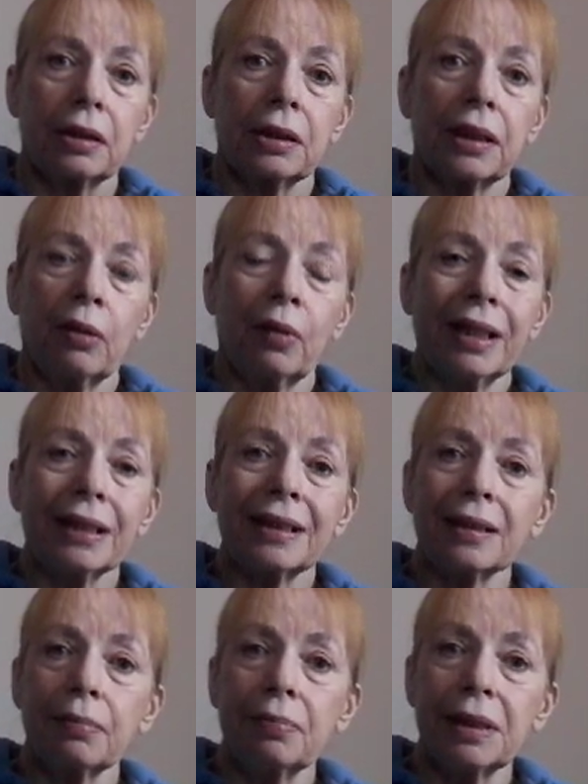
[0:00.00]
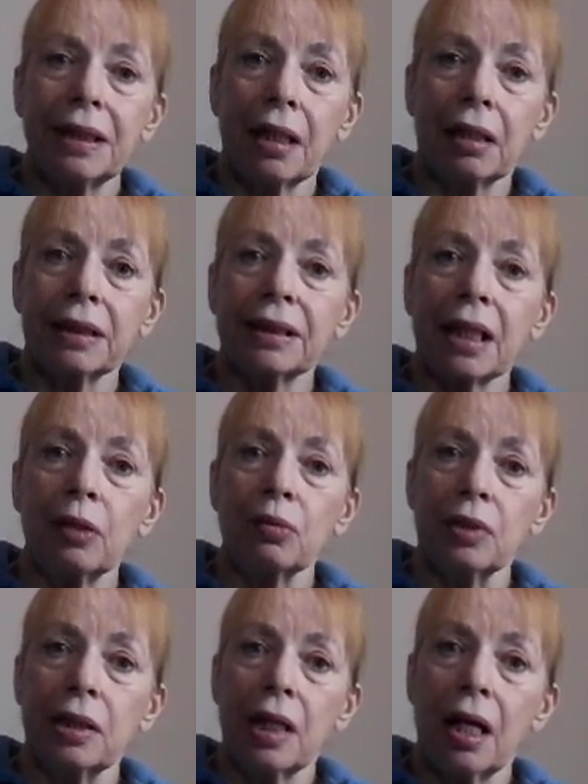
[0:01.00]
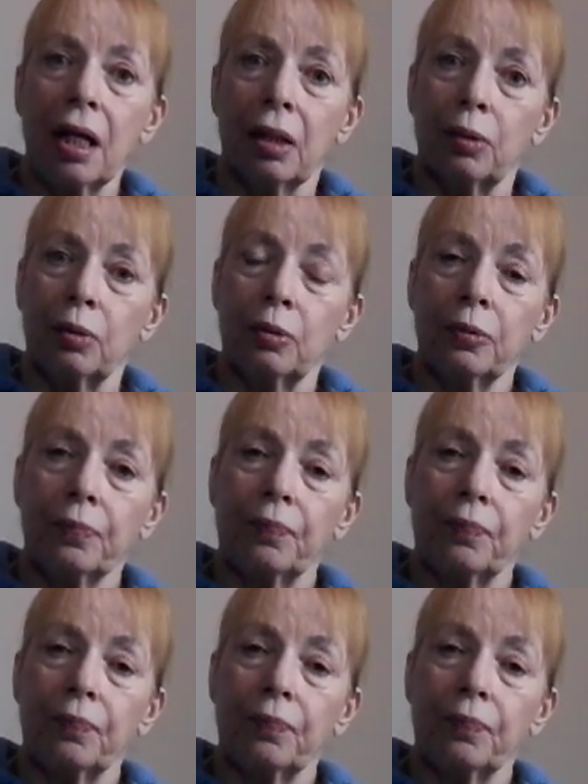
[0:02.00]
So when somebody I don't know